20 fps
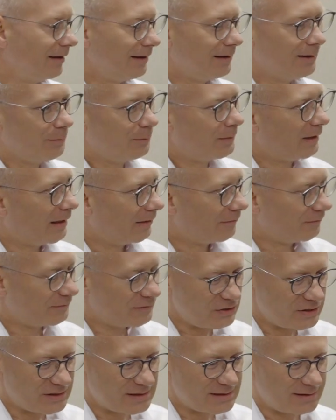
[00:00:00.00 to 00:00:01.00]
Uh, we have
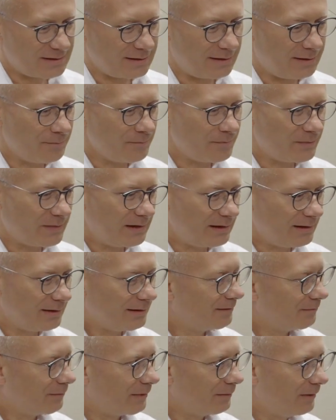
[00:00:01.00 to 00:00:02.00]
just um,
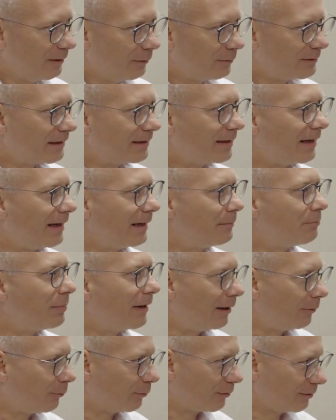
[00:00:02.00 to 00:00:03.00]
when we looked at high
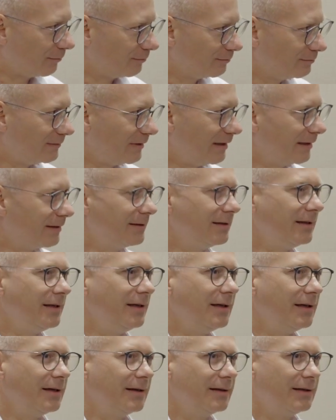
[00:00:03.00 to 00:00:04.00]
power and
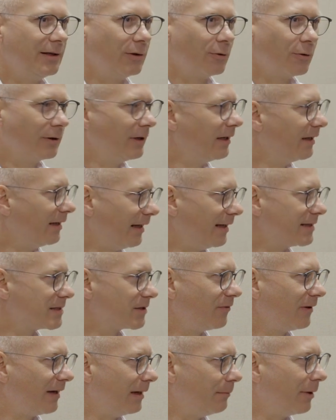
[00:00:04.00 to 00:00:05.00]
the uh, the early days
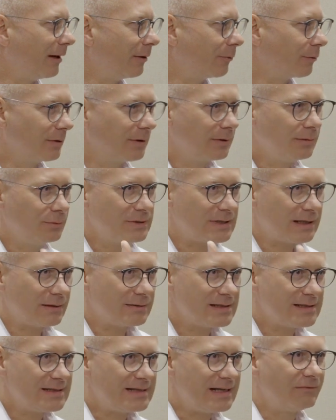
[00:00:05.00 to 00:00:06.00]
of high power,
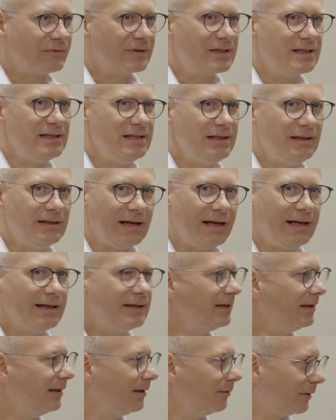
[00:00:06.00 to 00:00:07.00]
2017,
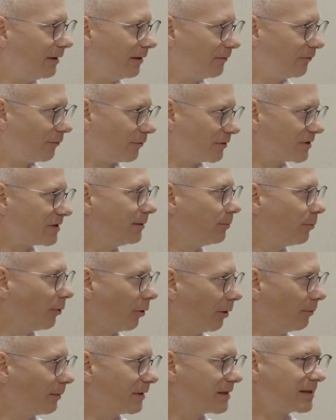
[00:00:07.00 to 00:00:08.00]
18, when the first
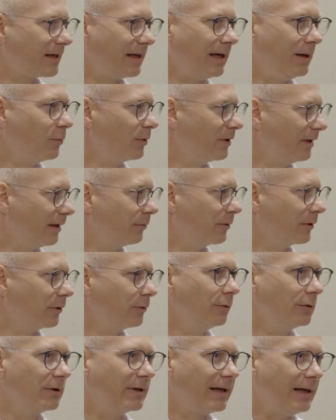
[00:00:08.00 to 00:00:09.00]
deployments came with liquid
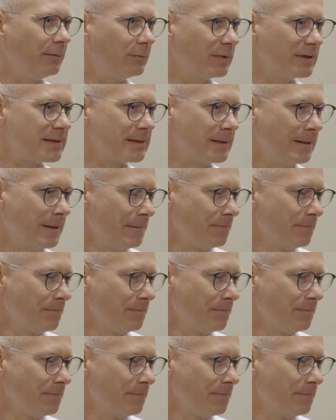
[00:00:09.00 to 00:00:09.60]
cooled cables,